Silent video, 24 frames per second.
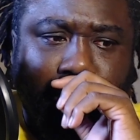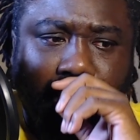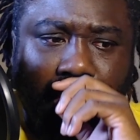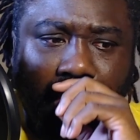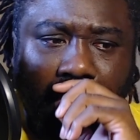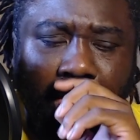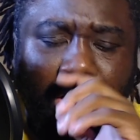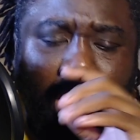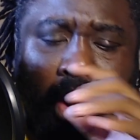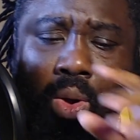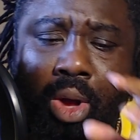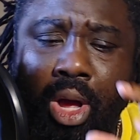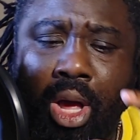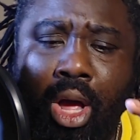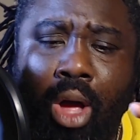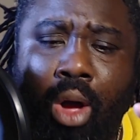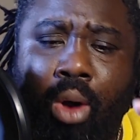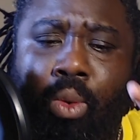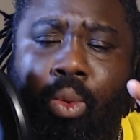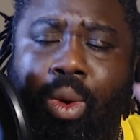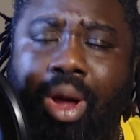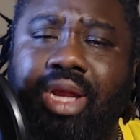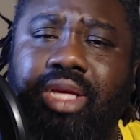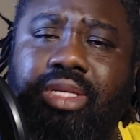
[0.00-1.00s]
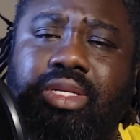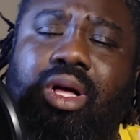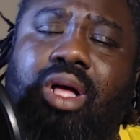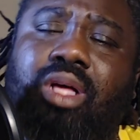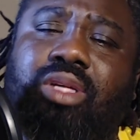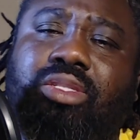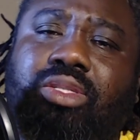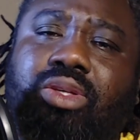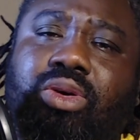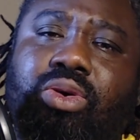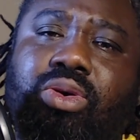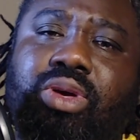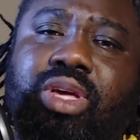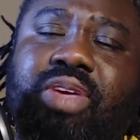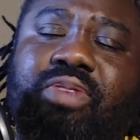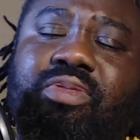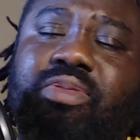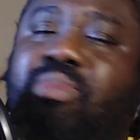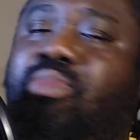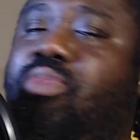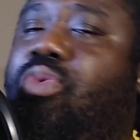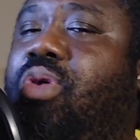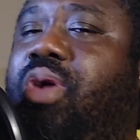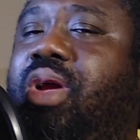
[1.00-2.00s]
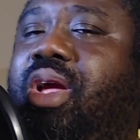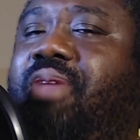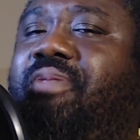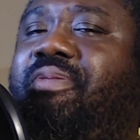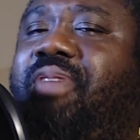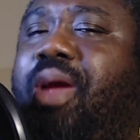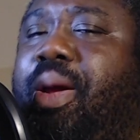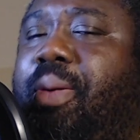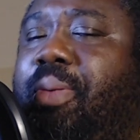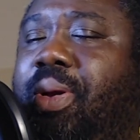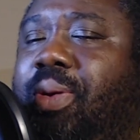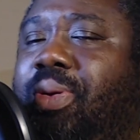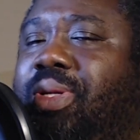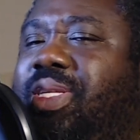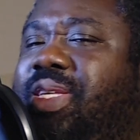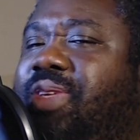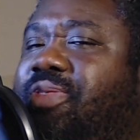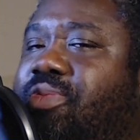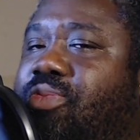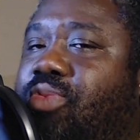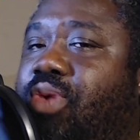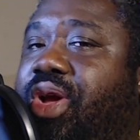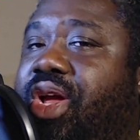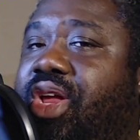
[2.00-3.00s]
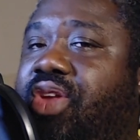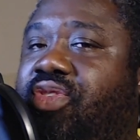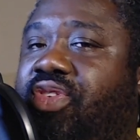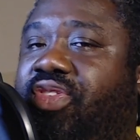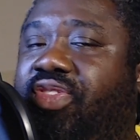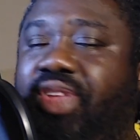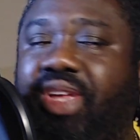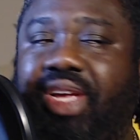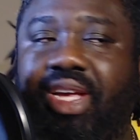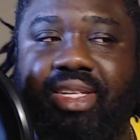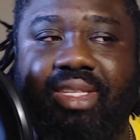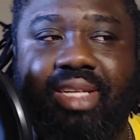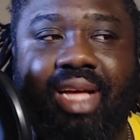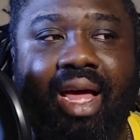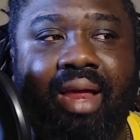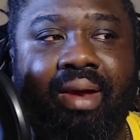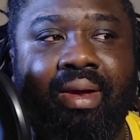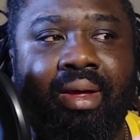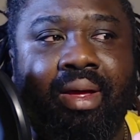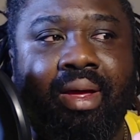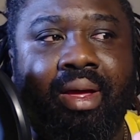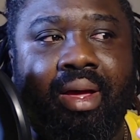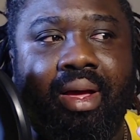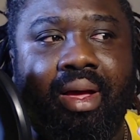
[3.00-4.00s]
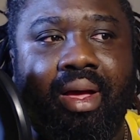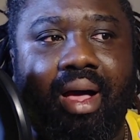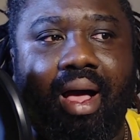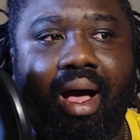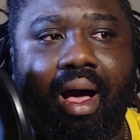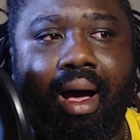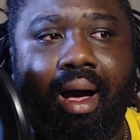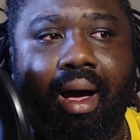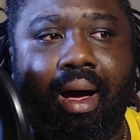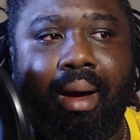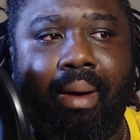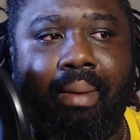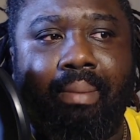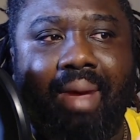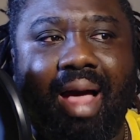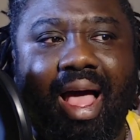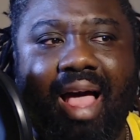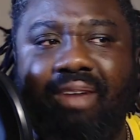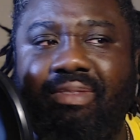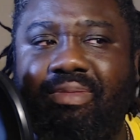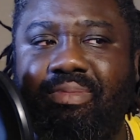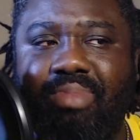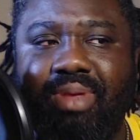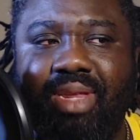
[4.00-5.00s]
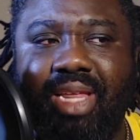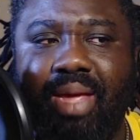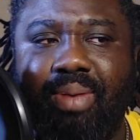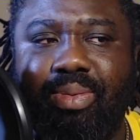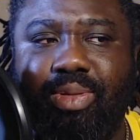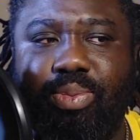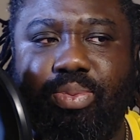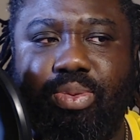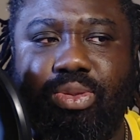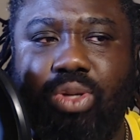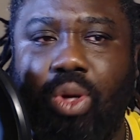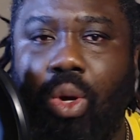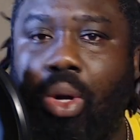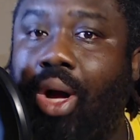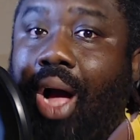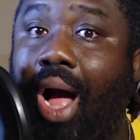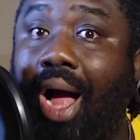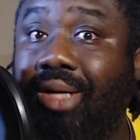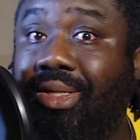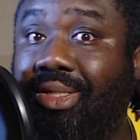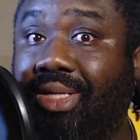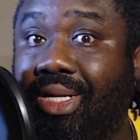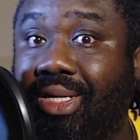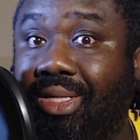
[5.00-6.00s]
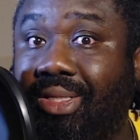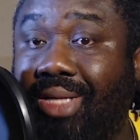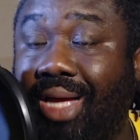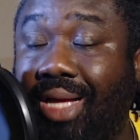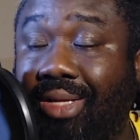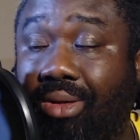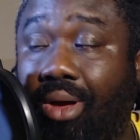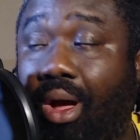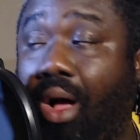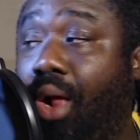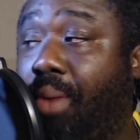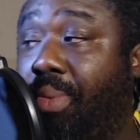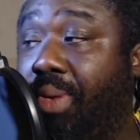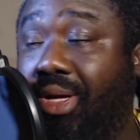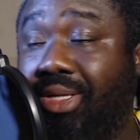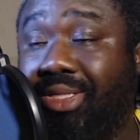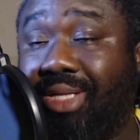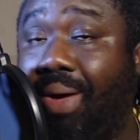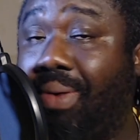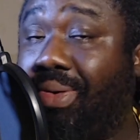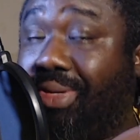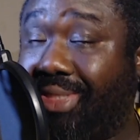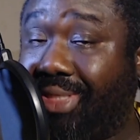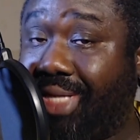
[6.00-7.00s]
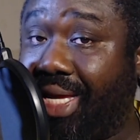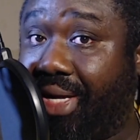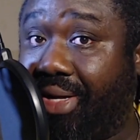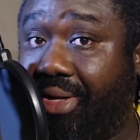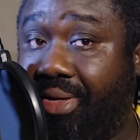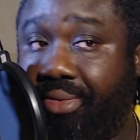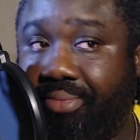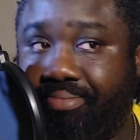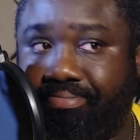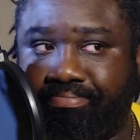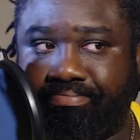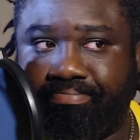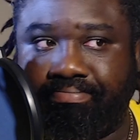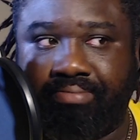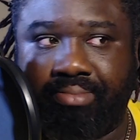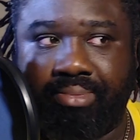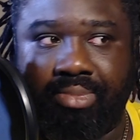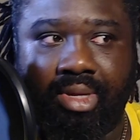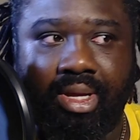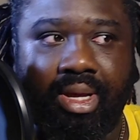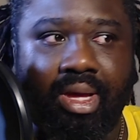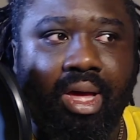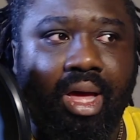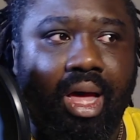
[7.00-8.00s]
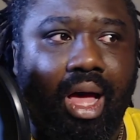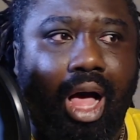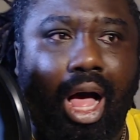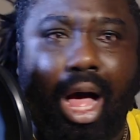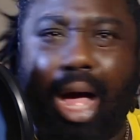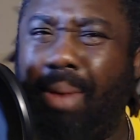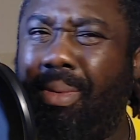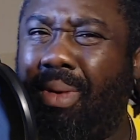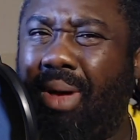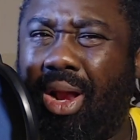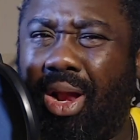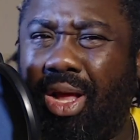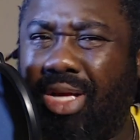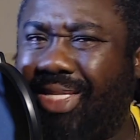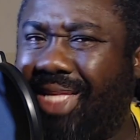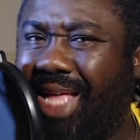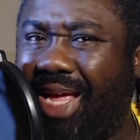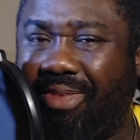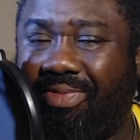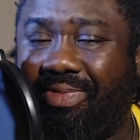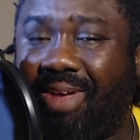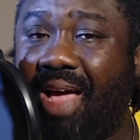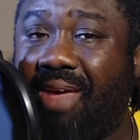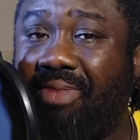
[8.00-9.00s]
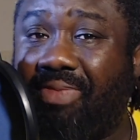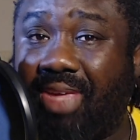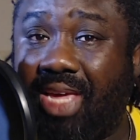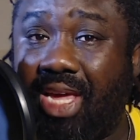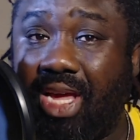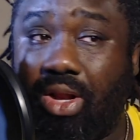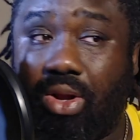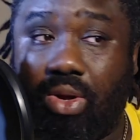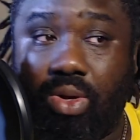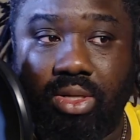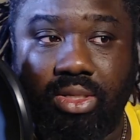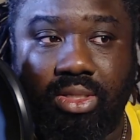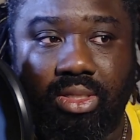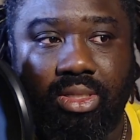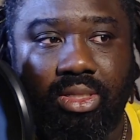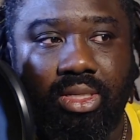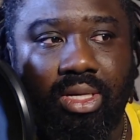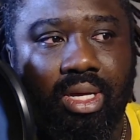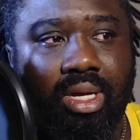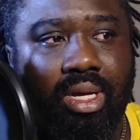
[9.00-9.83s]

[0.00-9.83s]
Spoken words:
Now, what is also even more, invariably, what's even more interesting is that I haven't been able to put out content at all because I was sick. I lost like 5 kilos